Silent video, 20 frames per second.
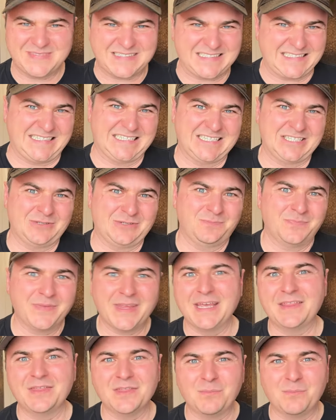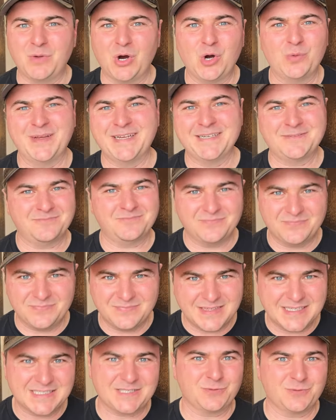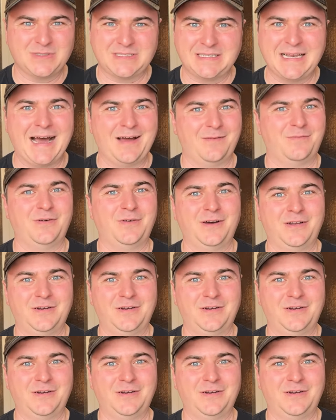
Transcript: still, in the moment, this was not fun.